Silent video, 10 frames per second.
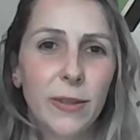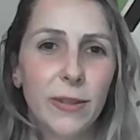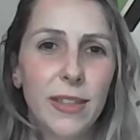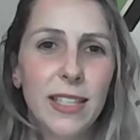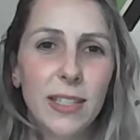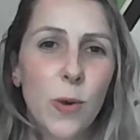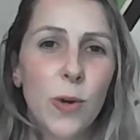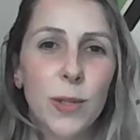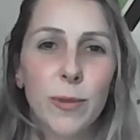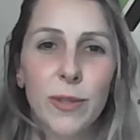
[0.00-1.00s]
this
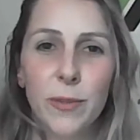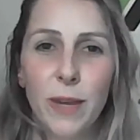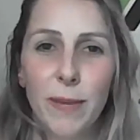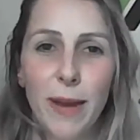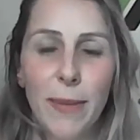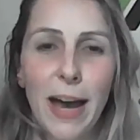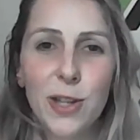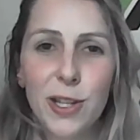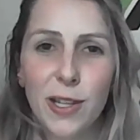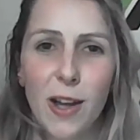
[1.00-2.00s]
course wasn't where my
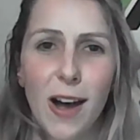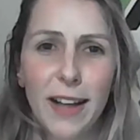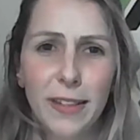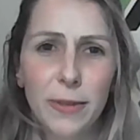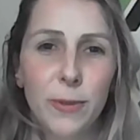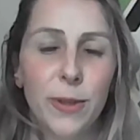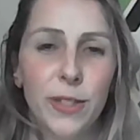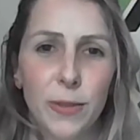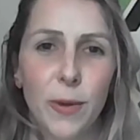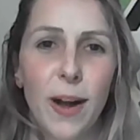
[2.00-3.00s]
passion lied and it
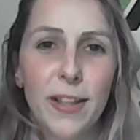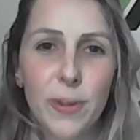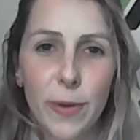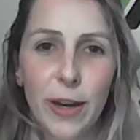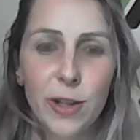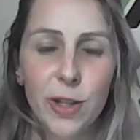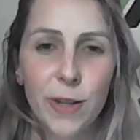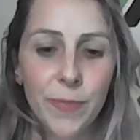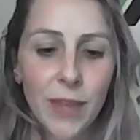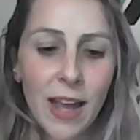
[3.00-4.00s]
wasn't the right
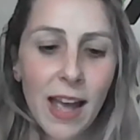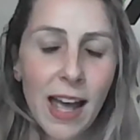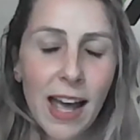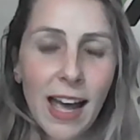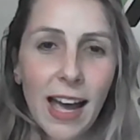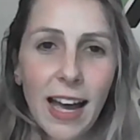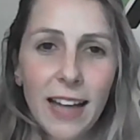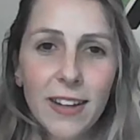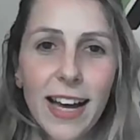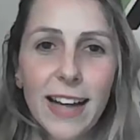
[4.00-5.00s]
direction.
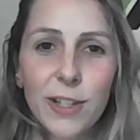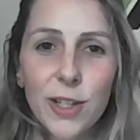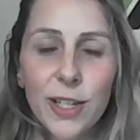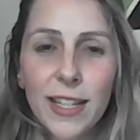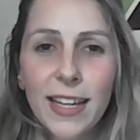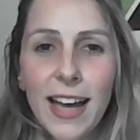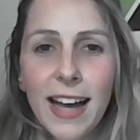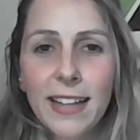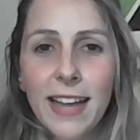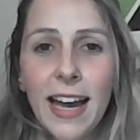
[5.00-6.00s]
And I actually
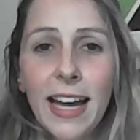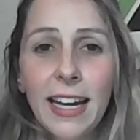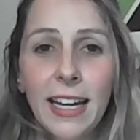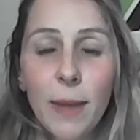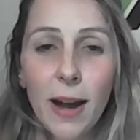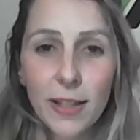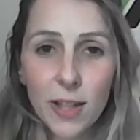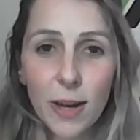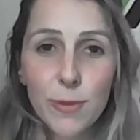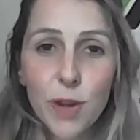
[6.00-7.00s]
had a
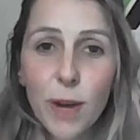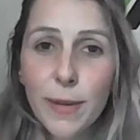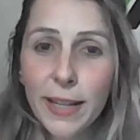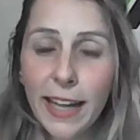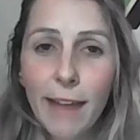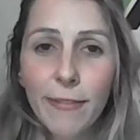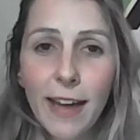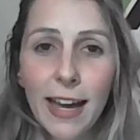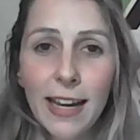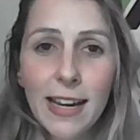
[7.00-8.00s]
part-time job at a
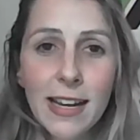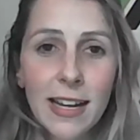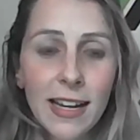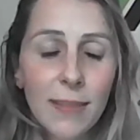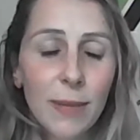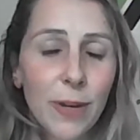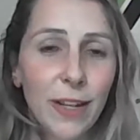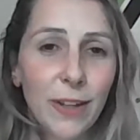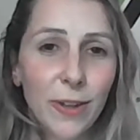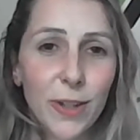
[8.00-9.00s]
cafe been
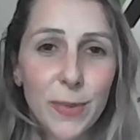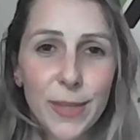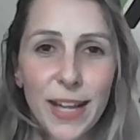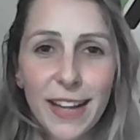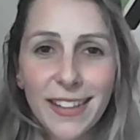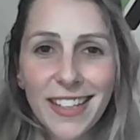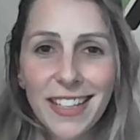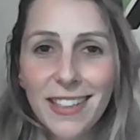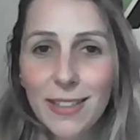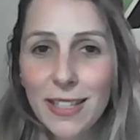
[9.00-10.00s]
working in
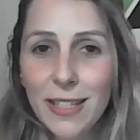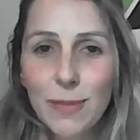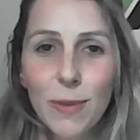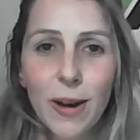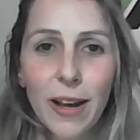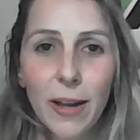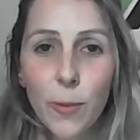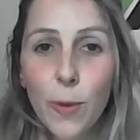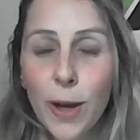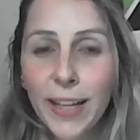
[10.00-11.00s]
hospitality since my
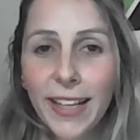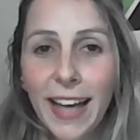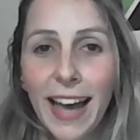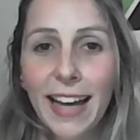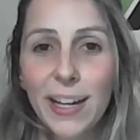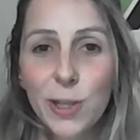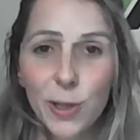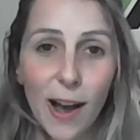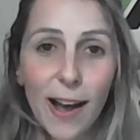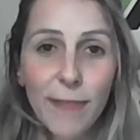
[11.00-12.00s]
working age
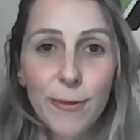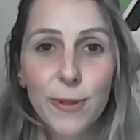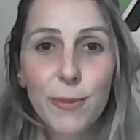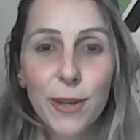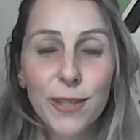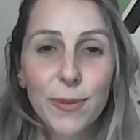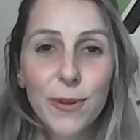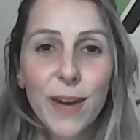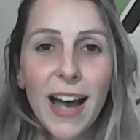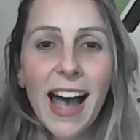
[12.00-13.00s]
life was
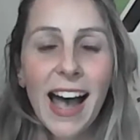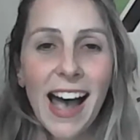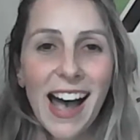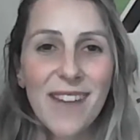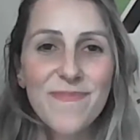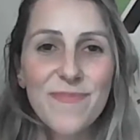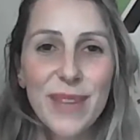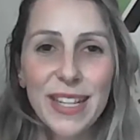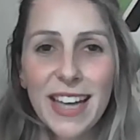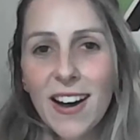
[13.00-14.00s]
possible.
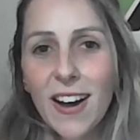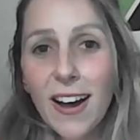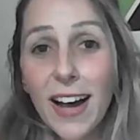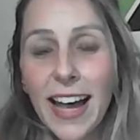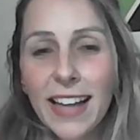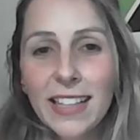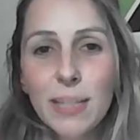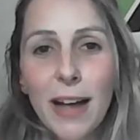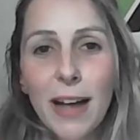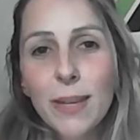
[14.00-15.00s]
But yeah, I had
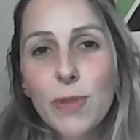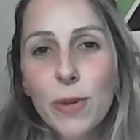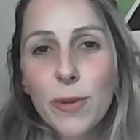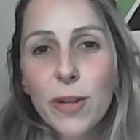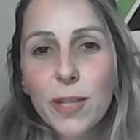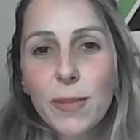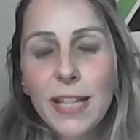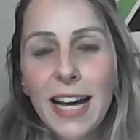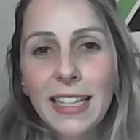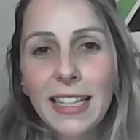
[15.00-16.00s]
this part-time job in
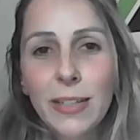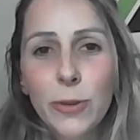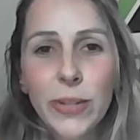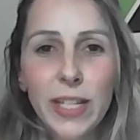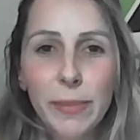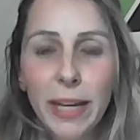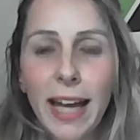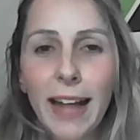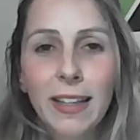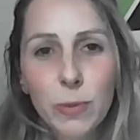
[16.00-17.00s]
hospitality, and all these
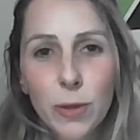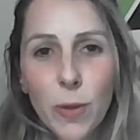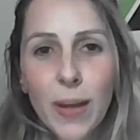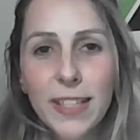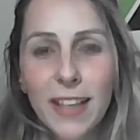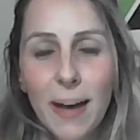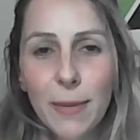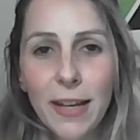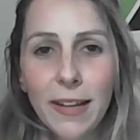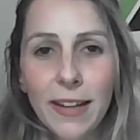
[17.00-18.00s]
mechanics would always come
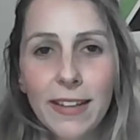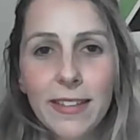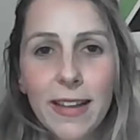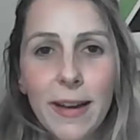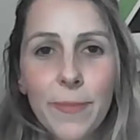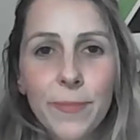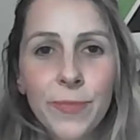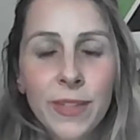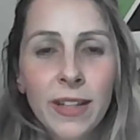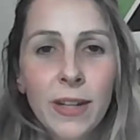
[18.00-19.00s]
in. And
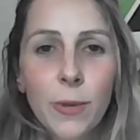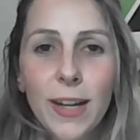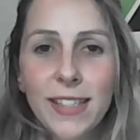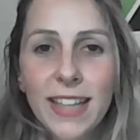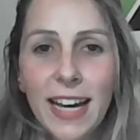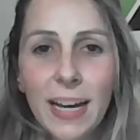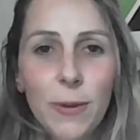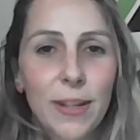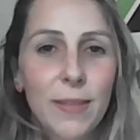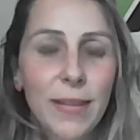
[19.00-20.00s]
one day,
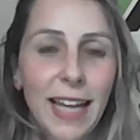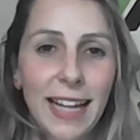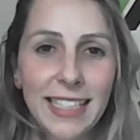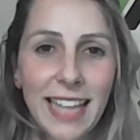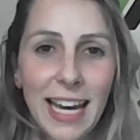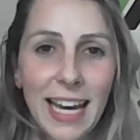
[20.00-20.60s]
one of the mechanics came